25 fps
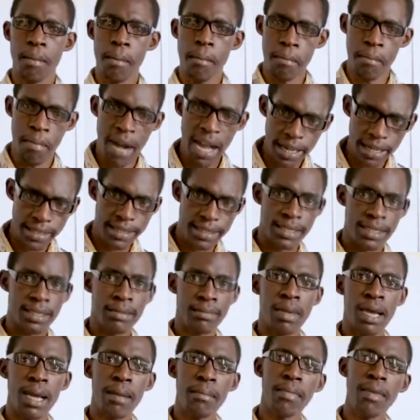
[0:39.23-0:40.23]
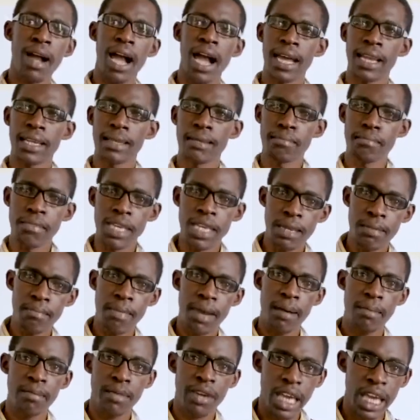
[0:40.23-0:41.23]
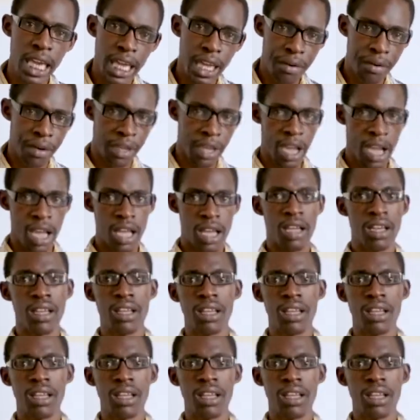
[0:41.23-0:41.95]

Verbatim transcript: maximum and minimum area